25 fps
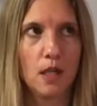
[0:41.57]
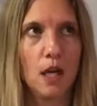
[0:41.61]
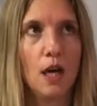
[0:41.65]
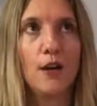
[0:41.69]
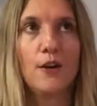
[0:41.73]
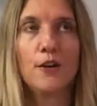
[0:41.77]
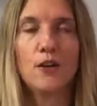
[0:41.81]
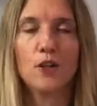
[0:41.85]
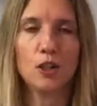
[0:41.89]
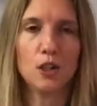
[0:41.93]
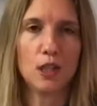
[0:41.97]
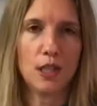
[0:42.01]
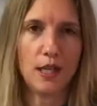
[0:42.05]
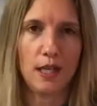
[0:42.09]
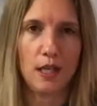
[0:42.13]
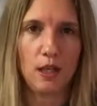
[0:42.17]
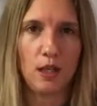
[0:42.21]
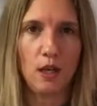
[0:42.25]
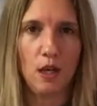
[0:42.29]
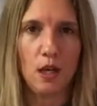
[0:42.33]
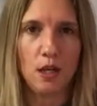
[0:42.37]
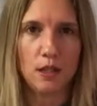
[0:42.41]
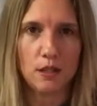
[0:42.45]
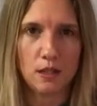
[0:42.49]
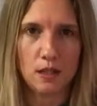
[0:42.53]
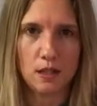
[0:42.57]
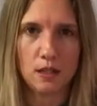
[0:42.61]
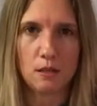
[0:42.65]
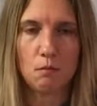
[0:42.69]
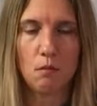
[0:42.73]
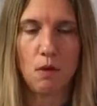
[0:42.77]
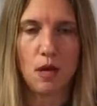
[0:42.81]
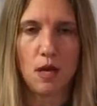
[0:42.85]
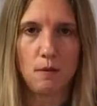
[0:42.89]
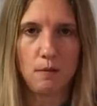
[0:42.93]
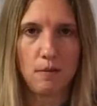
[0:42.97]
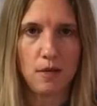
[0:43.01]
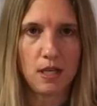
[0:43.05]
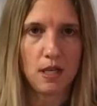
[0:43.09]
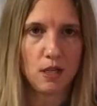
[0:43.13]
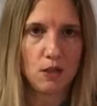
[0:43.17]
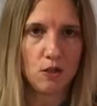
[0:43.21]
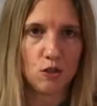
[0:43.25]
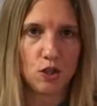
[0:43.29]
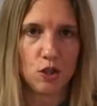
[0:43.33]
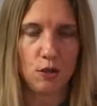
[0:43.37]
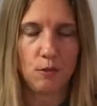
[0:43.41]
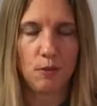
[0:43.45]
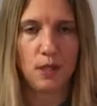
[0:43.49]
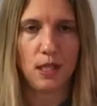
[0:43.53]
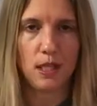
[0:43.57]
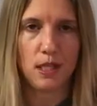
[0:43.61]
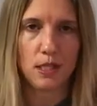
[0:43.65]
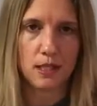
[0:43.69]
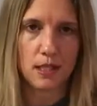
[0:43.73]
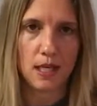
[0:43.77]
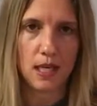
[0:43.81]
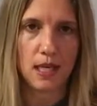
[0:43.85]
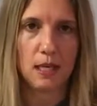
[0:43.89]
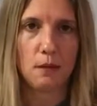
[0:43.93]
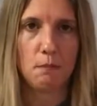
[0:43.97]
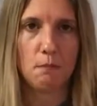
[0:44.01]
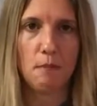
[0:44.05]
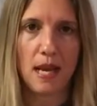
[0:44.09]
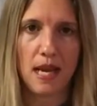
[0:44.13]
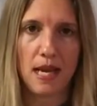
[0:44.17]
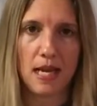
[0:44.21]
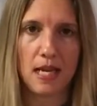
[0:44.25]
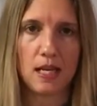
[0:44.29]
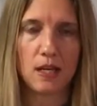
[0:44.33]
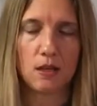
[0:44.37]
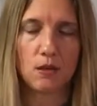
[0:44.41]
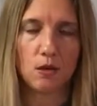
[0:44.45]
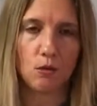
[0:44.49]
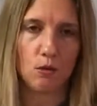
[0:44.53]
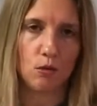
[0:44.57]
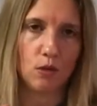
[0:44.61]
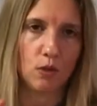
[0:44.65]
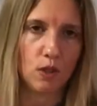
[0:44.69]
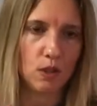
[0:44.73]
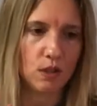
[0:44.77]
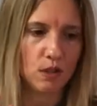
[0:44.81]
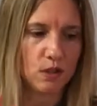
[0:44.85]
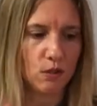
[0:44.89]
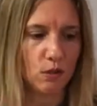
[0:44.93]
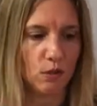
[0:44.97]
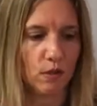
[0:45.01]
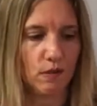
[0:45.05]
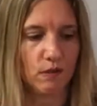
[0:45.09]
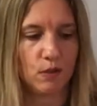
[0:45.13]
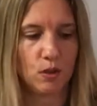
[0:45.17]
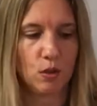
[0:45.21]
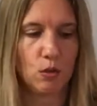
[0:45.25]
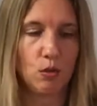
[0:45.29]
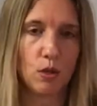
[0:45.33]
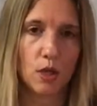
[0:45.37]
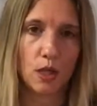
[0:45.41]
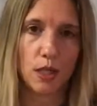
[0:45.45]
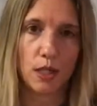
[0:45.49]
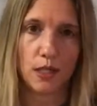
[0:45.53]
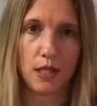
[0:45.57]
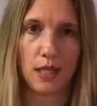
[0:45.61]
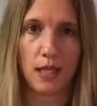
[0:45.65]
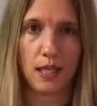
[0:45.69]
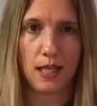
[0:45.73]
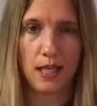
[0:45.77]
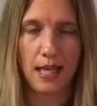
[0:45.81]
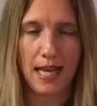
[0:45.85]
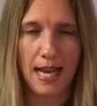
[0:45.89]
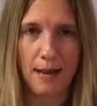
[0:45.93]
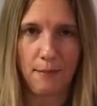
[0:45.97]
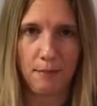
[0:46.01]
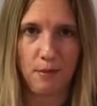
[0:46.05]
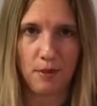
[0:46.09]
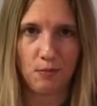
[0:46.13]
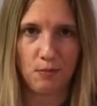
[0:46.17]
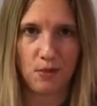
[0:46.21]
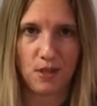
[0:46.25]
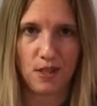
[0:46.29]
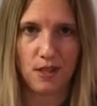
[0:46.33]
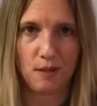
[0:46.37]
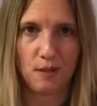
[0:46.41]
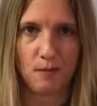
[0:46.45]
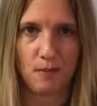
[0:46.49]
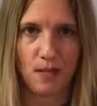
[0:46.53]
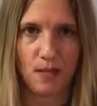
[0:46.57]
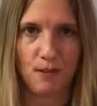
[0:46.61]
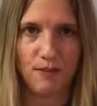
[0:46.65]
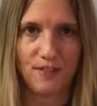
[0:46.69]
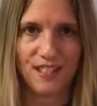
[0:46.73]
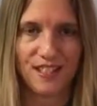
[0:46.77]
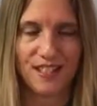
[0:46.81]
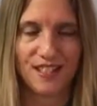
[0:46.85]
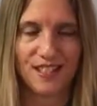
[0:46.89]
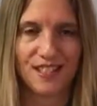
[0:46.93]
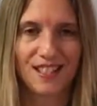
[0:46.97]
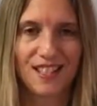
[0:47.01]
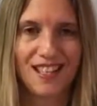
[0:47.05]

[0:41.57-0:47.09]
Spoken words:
underlying causes might be contributing to any pain or sort of torque that can happen with the pelvis.